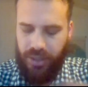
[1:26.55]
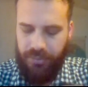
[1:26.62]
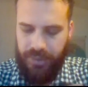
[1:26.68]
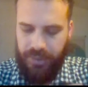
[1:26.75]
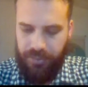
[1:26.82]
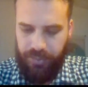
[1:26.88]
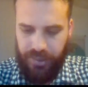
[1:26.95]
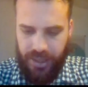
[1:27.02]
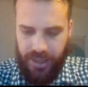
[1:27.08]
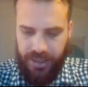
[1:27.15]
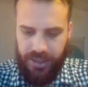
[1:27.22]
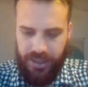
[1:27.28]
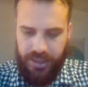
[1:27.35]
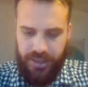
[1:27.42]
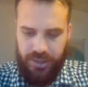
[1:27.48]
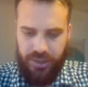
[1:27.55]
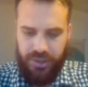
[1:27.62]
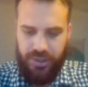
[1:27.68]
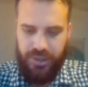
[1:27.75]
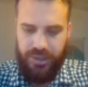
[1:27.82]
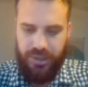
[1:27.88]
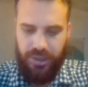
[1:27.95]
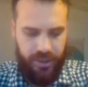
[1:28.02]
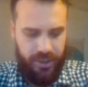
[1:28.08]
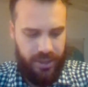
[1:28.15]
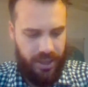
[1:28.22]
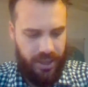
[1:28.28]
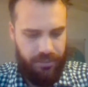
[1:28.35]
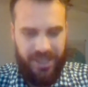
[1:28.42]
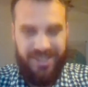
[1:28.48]
I'm going to plug it into slot
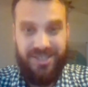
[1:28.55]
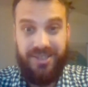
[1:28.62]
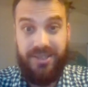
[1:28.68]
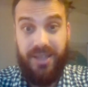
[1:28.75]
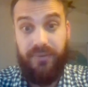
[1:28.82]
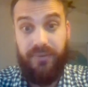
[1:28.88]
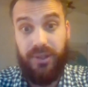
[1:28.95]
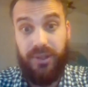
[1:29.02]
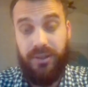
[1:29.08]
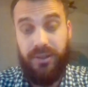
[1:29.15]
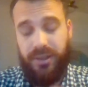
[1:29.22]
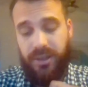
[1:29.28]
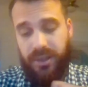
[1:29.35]
number 7.